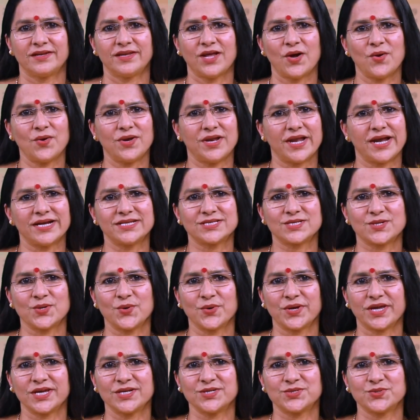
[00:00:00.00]
Now, let us
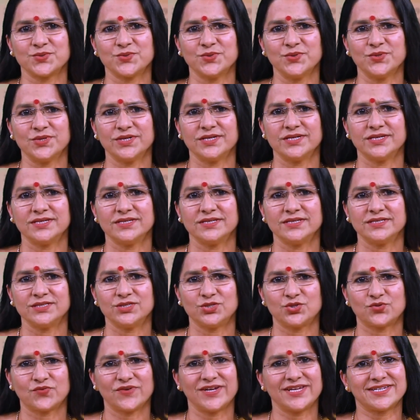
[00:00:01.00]
look into
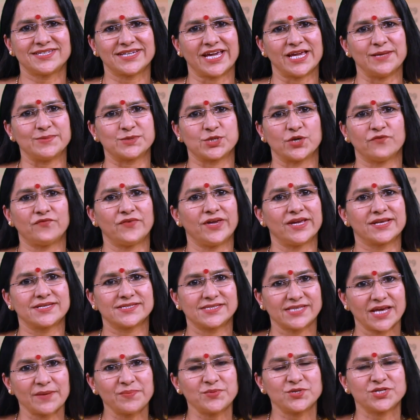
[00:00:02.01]
3 types of
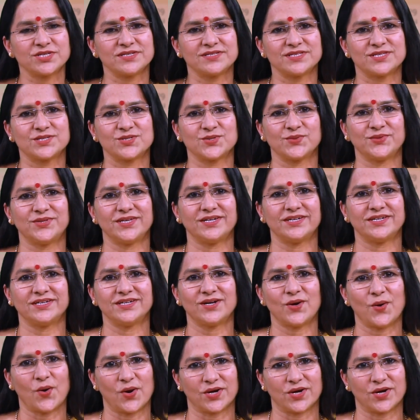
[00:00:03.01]
exceptions to the